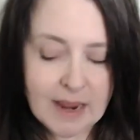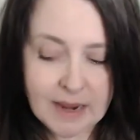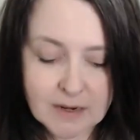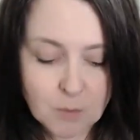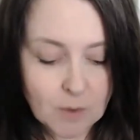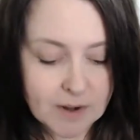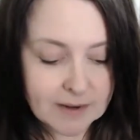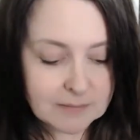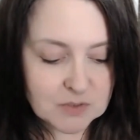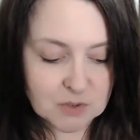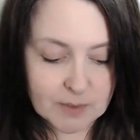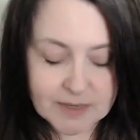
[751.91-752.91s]
And what
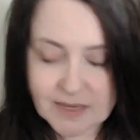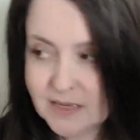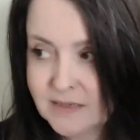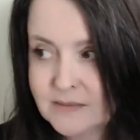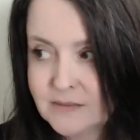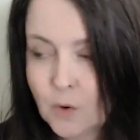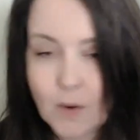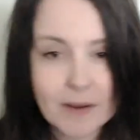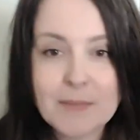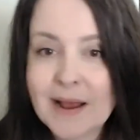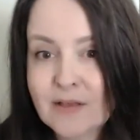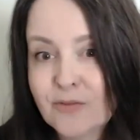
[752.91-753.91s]
I'm doing is
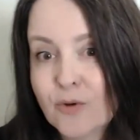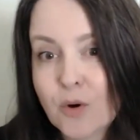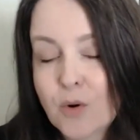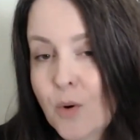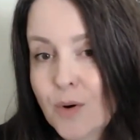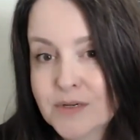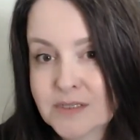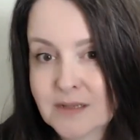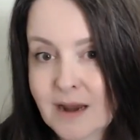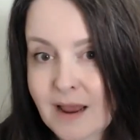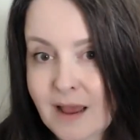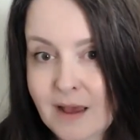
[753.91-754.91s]
going back through a course
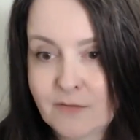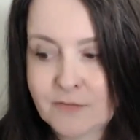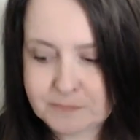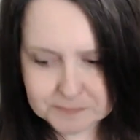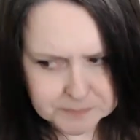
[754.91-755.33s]
that I have.